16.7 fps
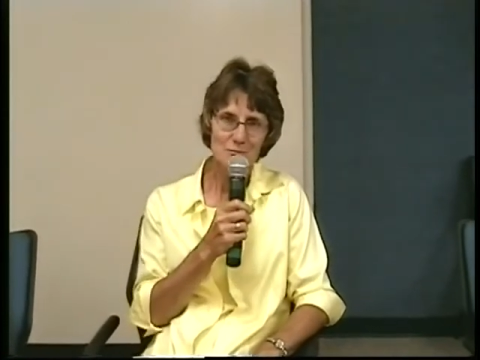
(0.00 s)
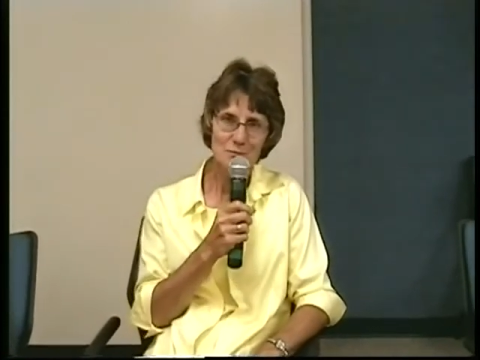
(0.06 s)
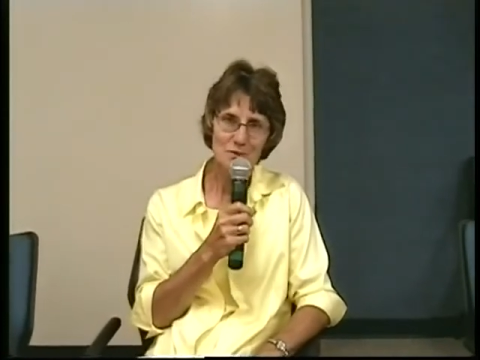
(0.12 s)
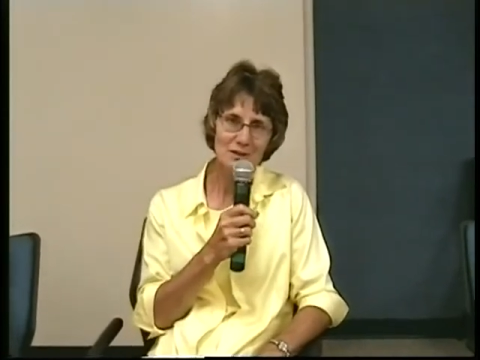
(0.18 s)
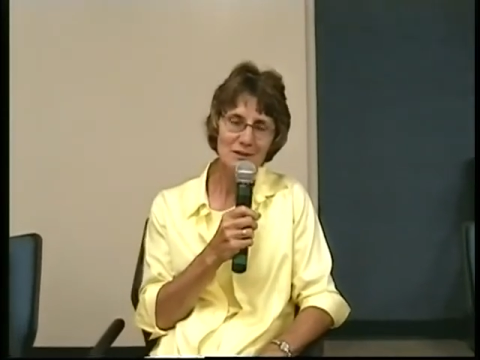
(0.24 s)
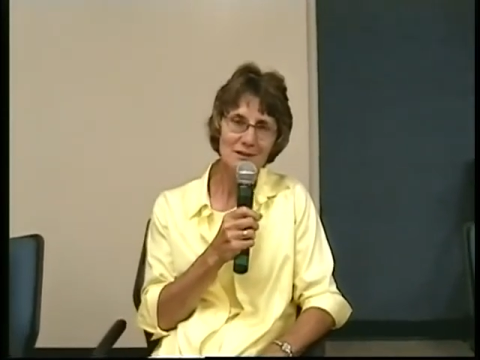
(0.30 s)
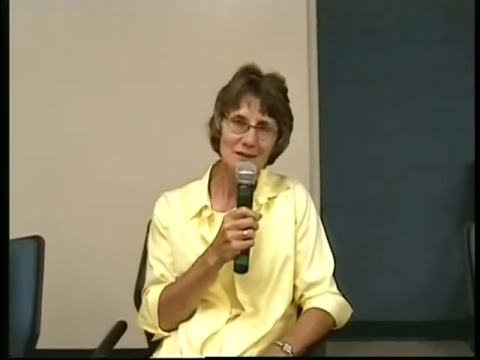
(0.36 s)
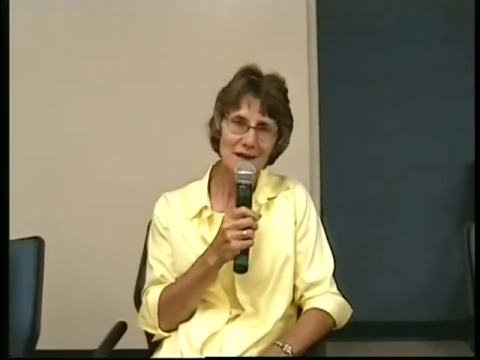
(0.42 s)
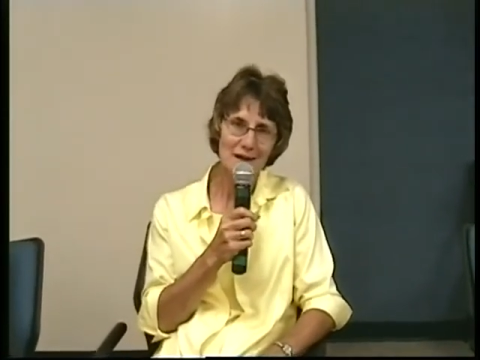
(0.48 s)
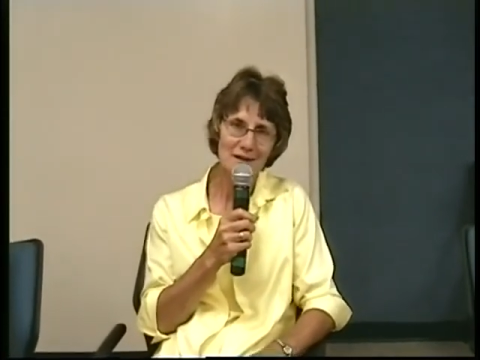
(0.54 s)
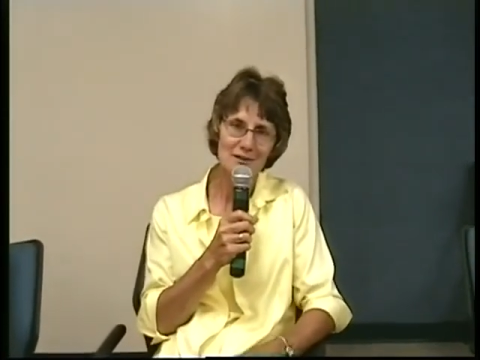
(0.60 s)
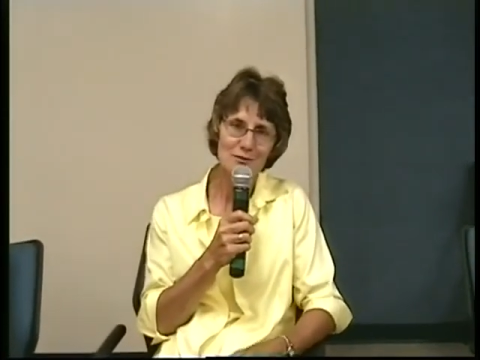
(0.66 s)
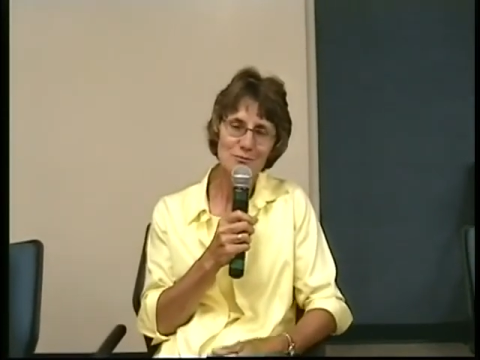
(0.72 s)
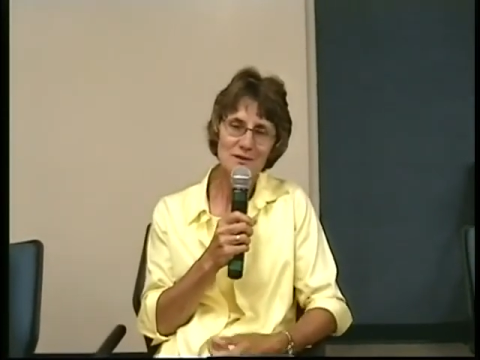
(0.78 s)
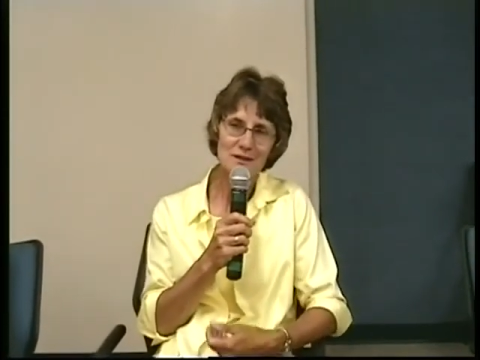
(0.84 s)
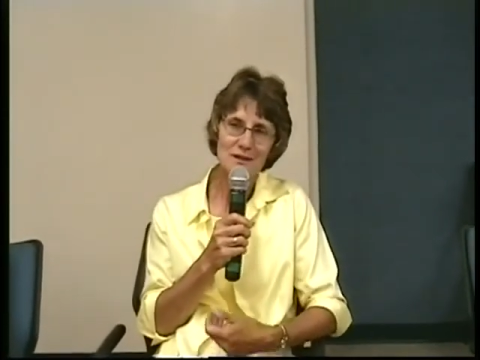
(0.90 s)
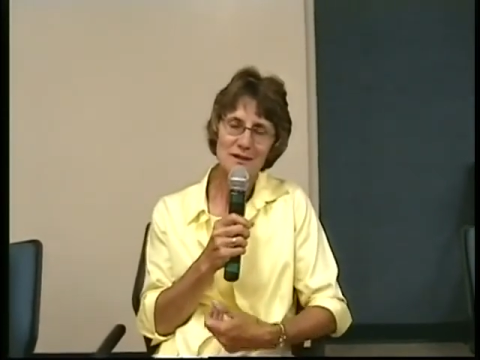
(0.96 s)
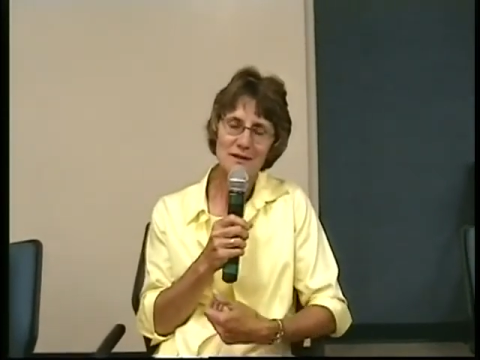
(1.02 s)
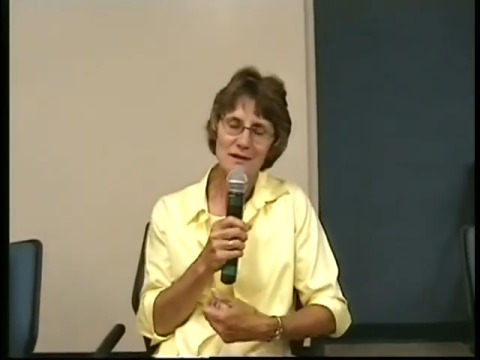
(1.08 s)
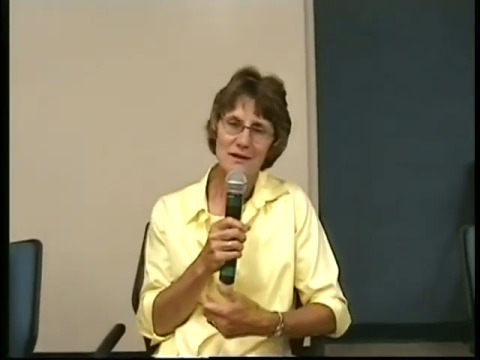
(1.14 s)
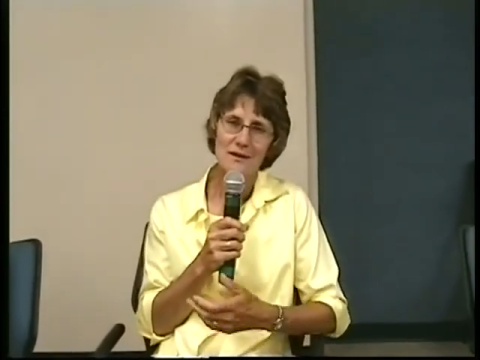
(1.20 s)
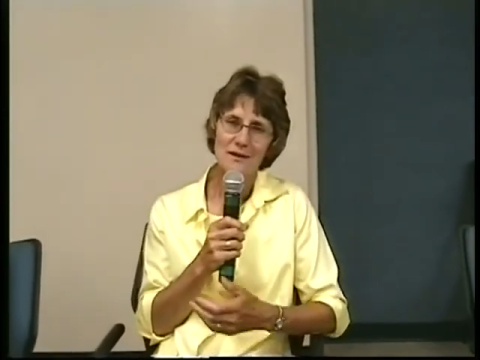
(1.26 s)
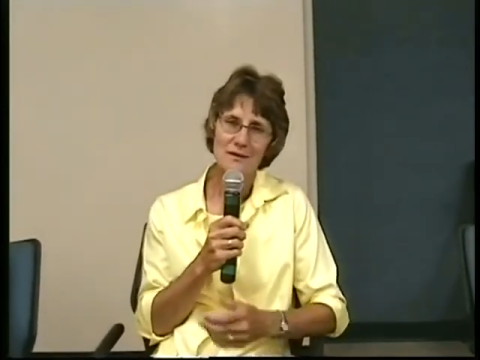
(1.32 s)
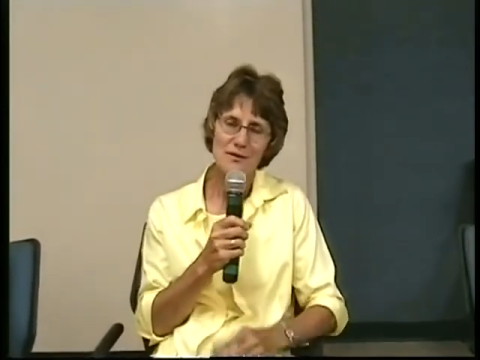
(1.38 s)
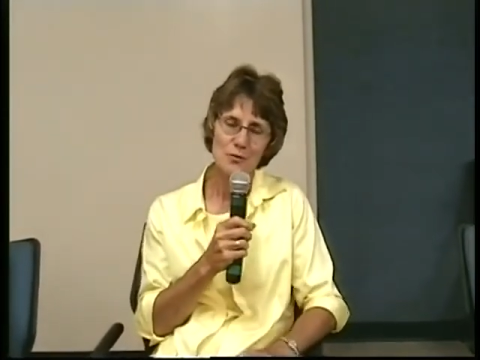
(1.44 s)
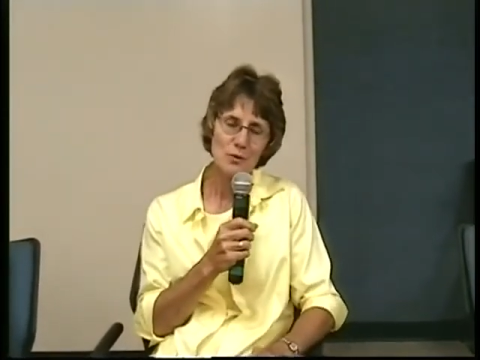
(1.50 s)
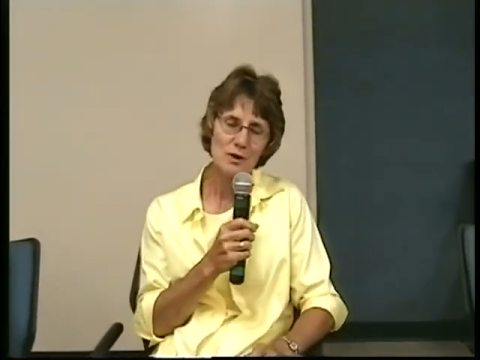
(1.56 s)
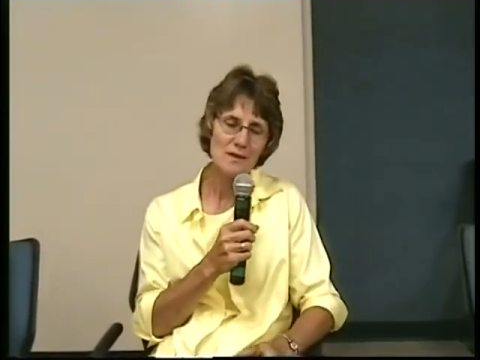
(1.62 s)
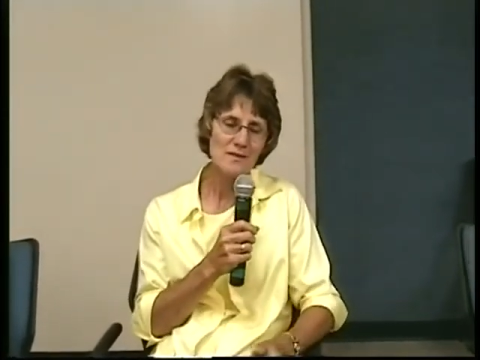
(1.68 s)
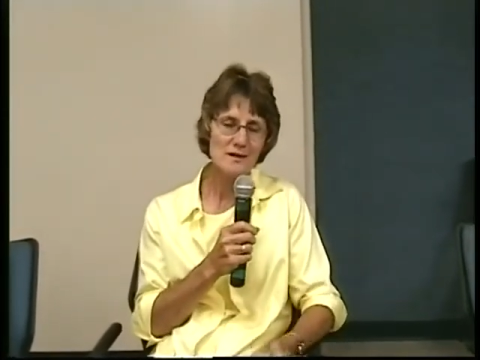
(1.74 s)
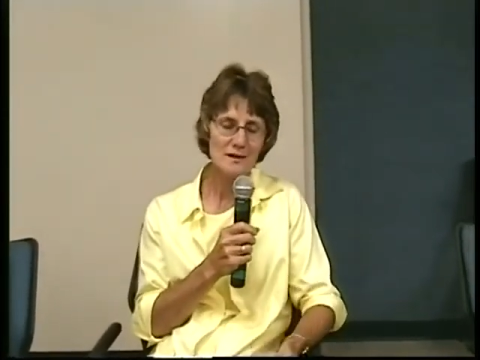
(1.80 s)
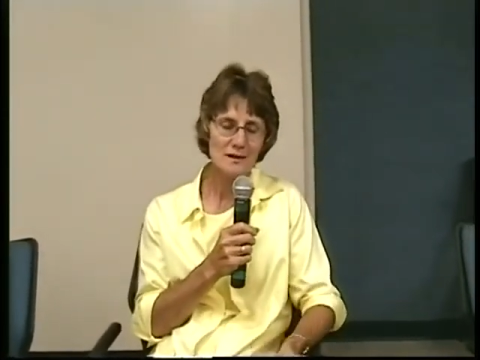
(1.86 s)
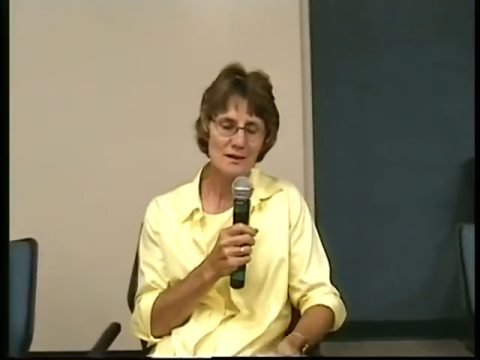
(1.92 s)
Marilyn Heineman. The
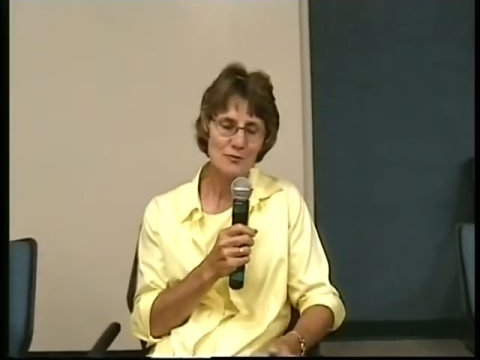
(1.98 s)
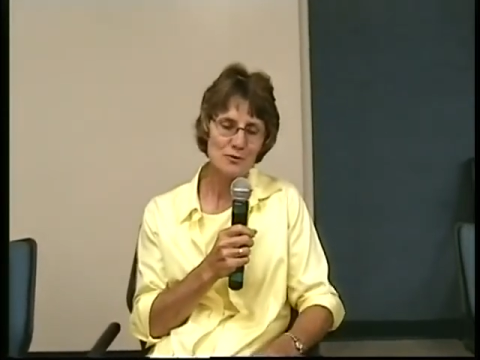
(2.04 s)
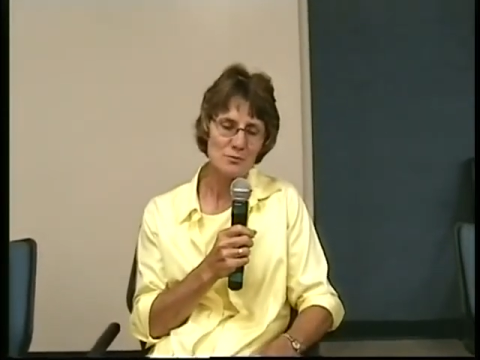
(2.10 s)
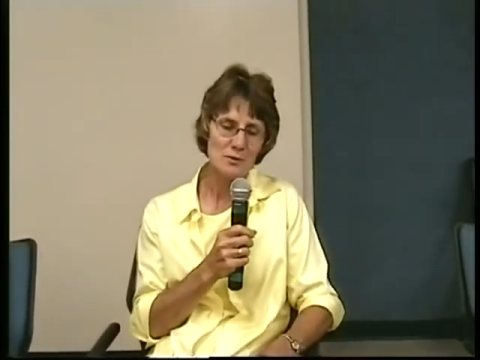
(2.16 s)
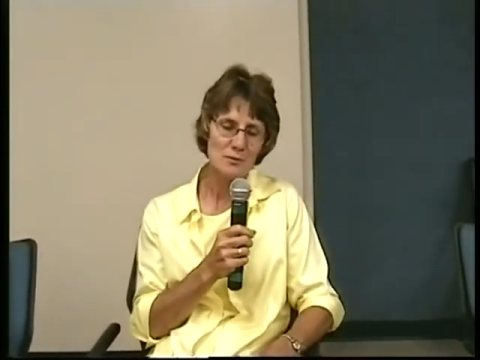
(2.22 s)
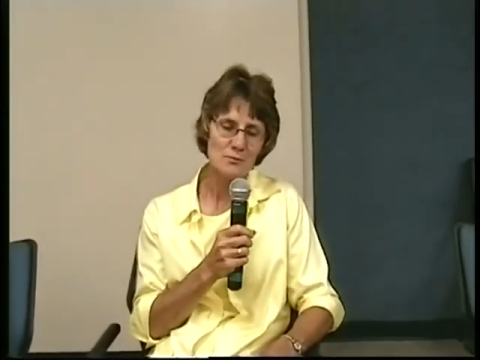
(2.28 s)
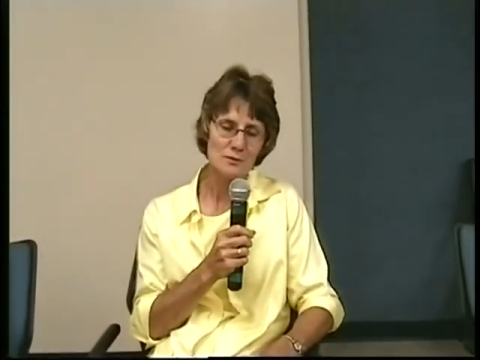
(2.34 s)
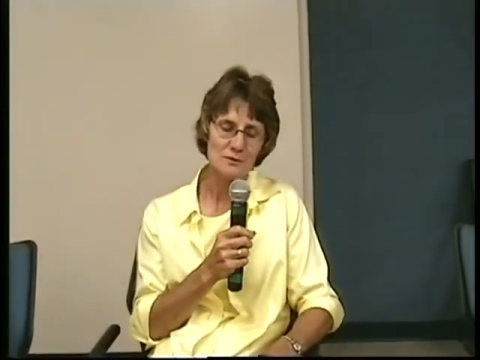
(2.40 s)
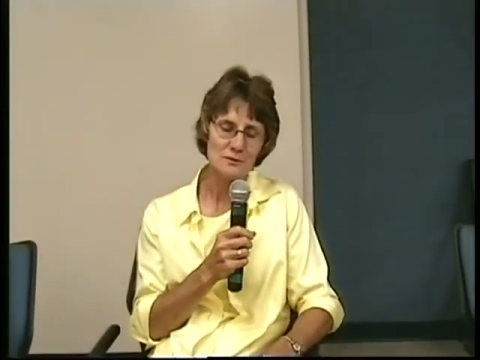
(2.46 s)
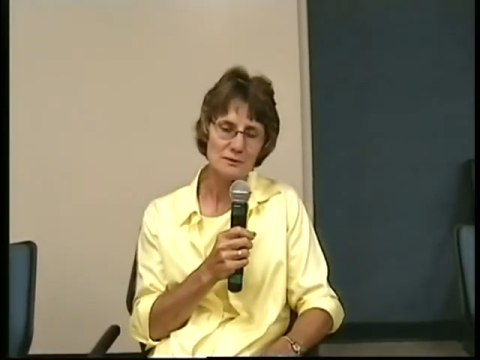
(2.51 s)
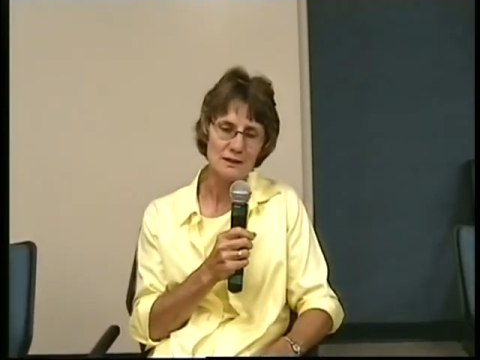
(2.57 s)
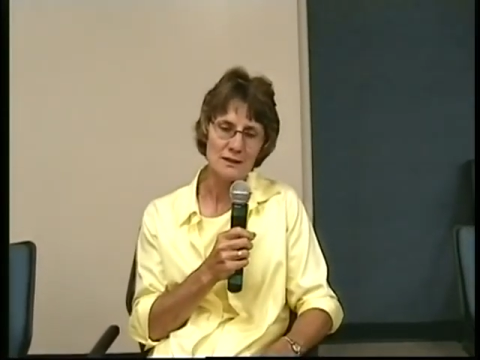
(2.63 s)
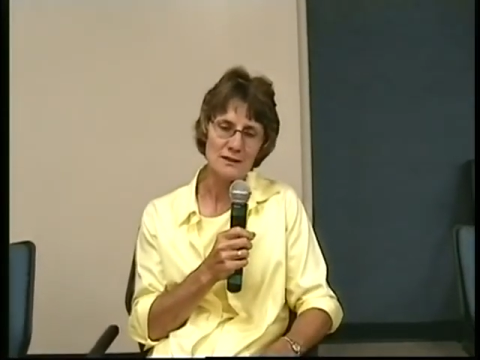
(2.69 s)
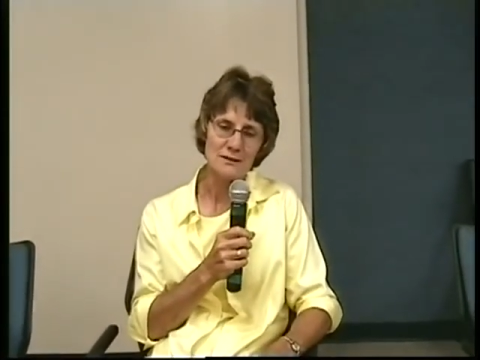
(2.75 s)
one thing I remember